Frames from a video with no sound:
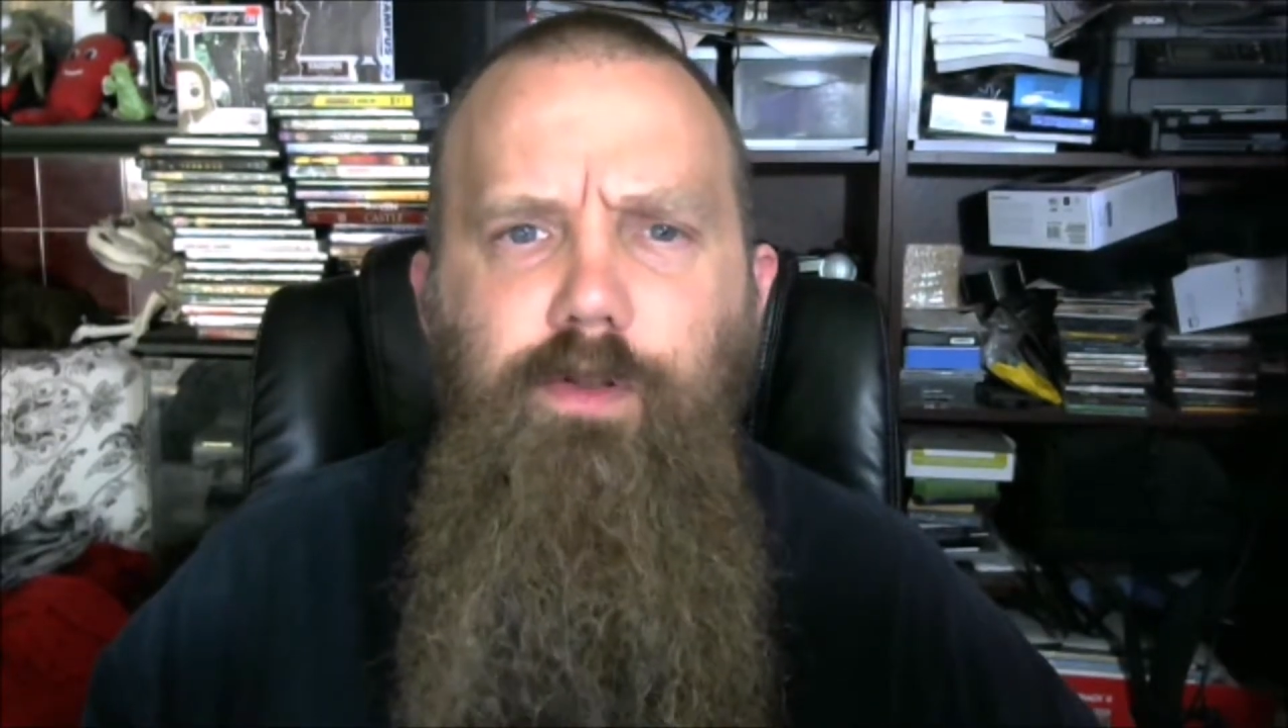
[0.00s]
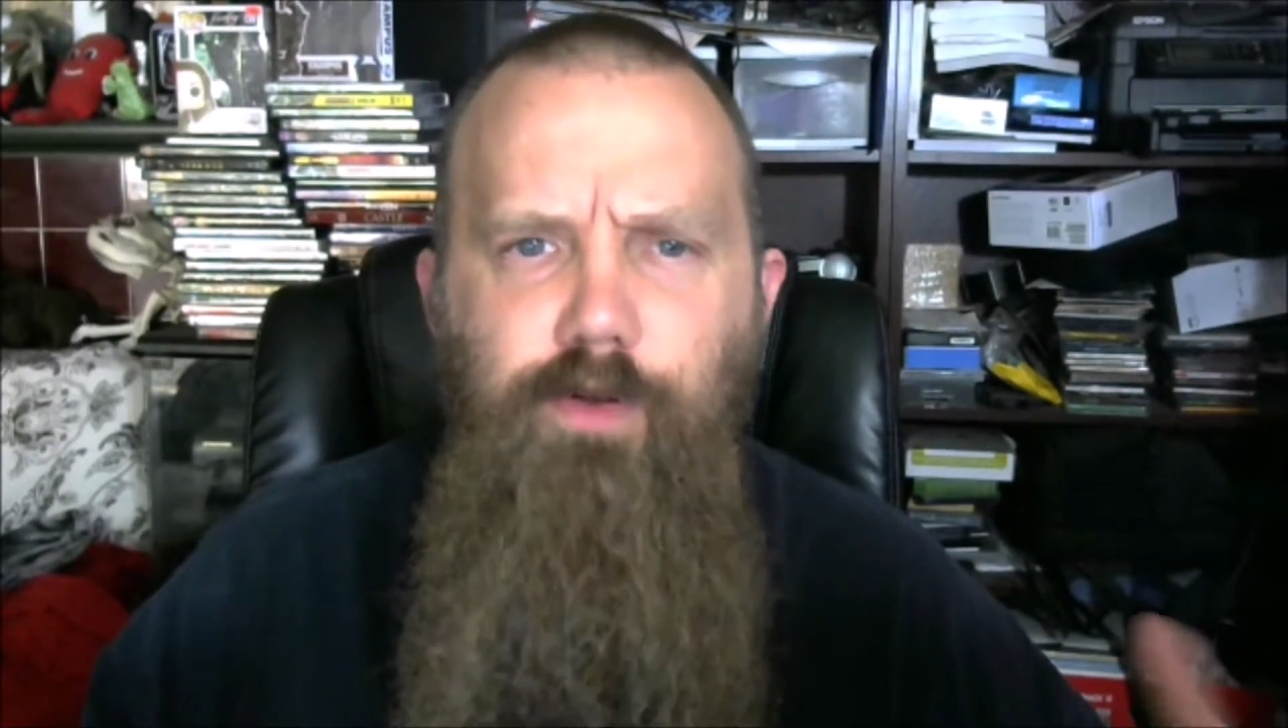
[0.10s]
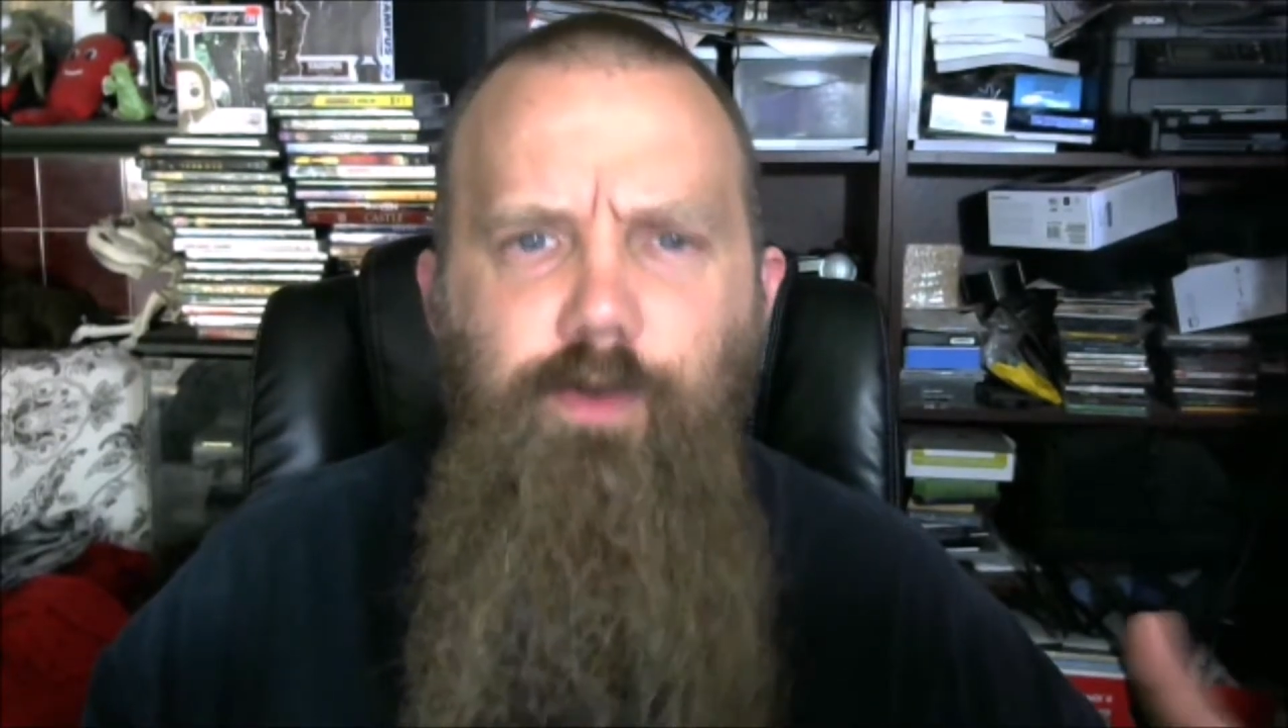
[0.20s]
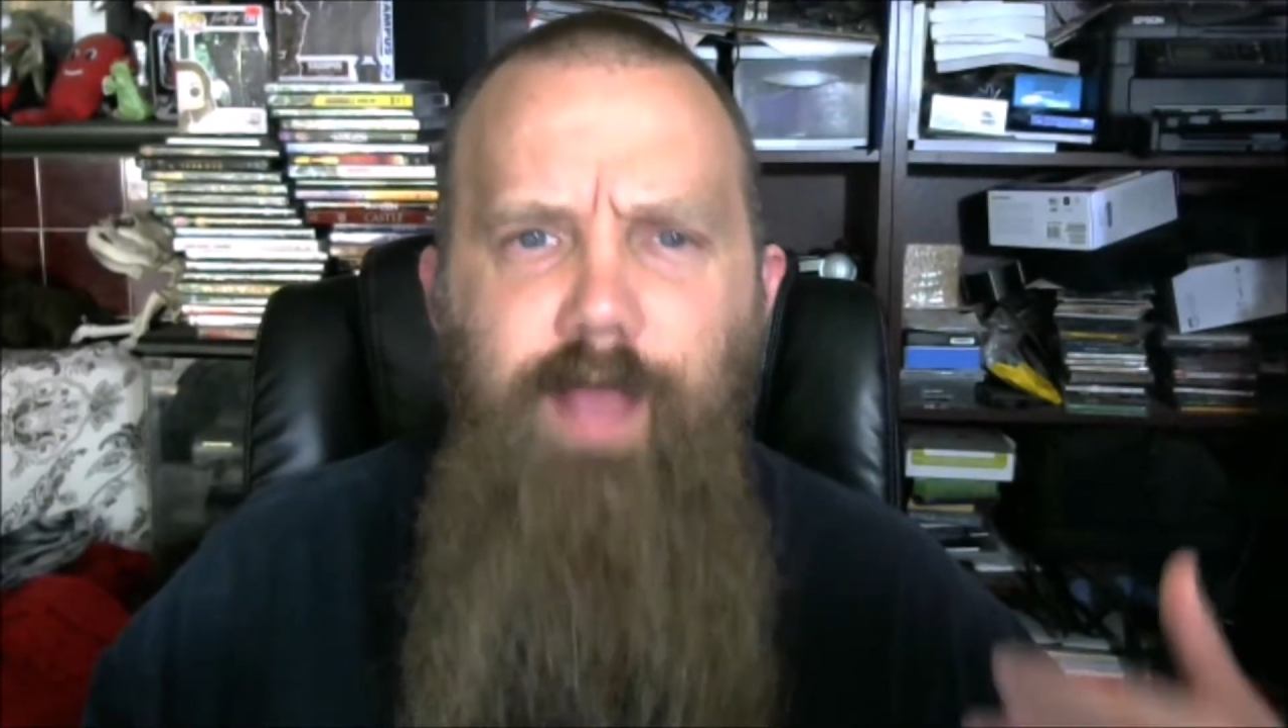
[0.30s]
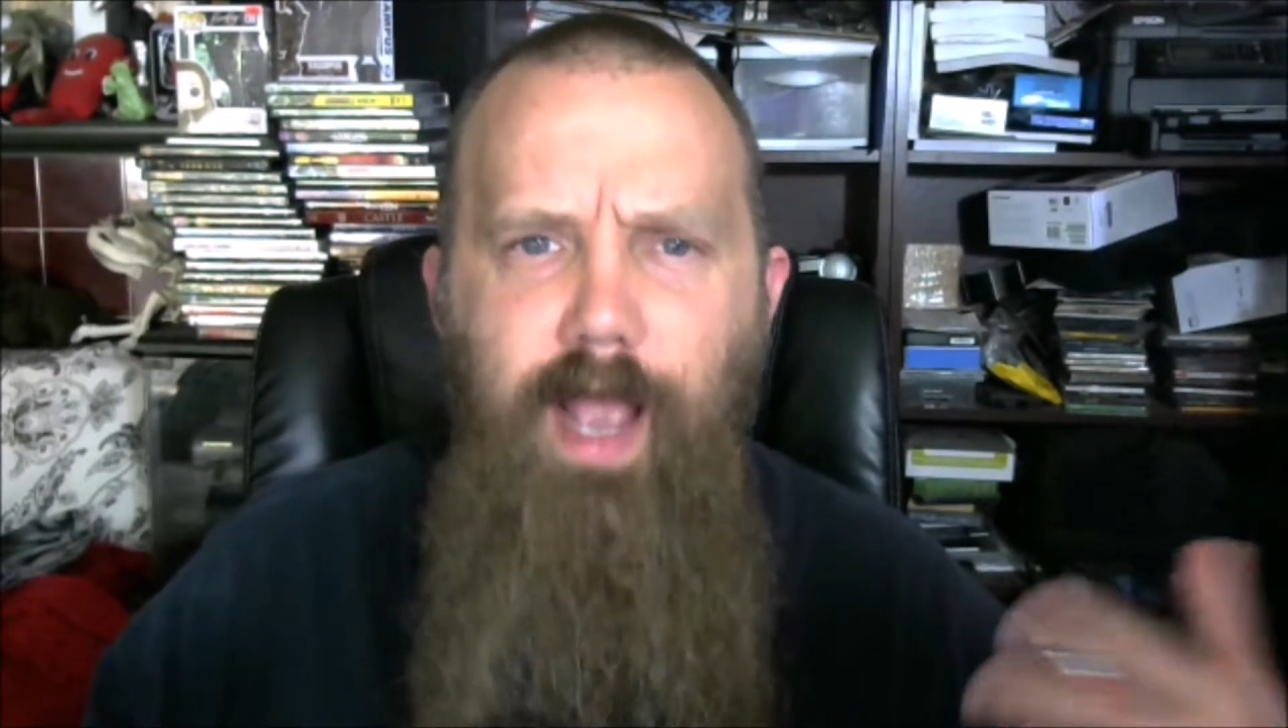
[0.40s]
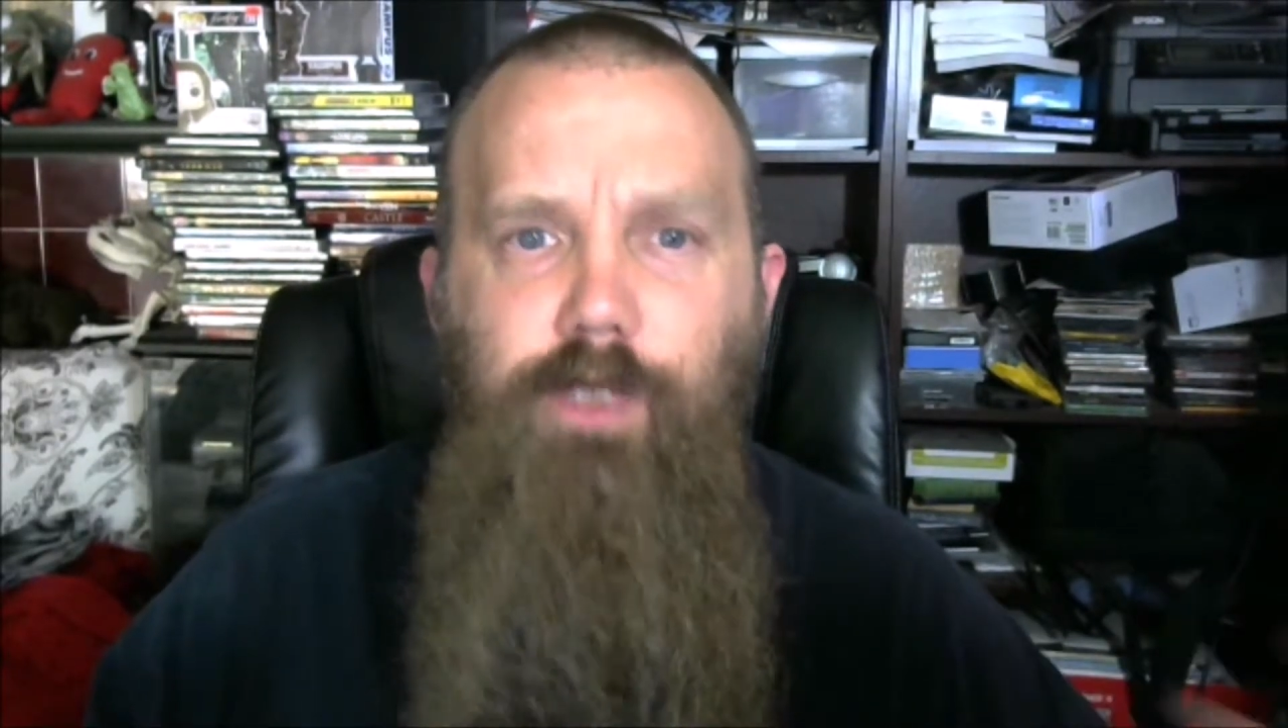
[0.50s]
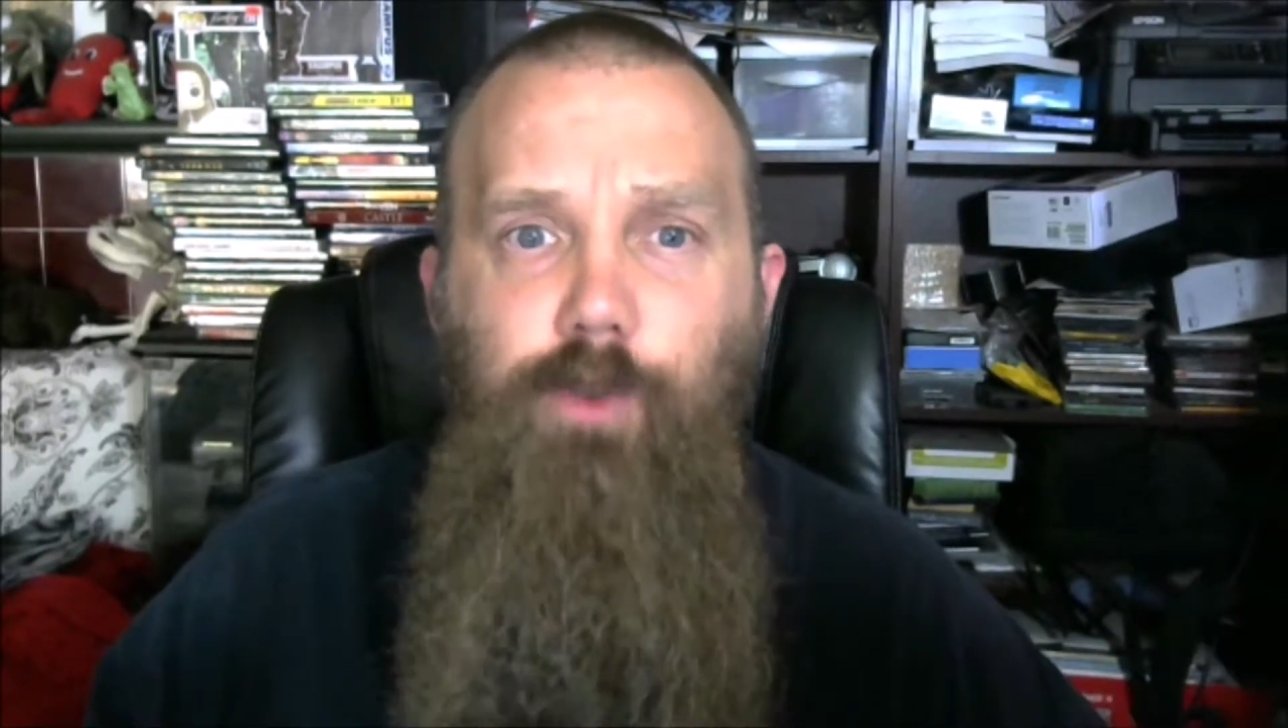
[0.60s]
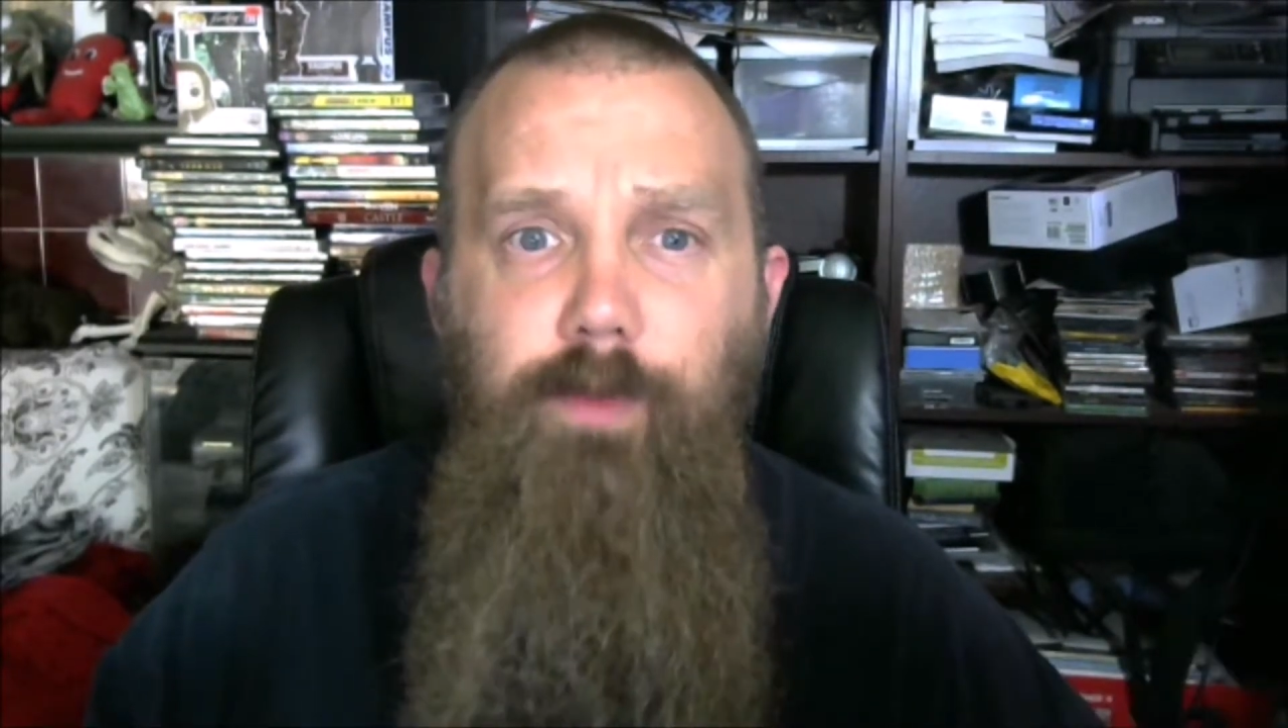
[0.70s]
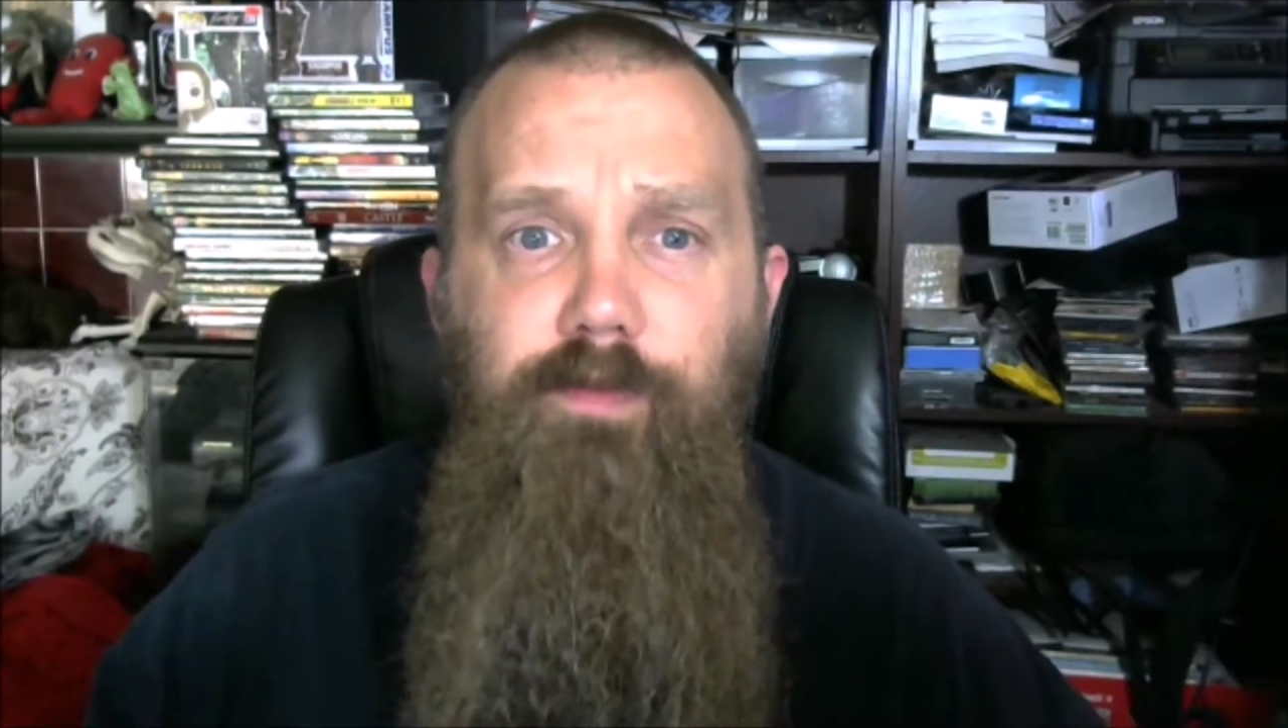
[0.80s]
to do the actual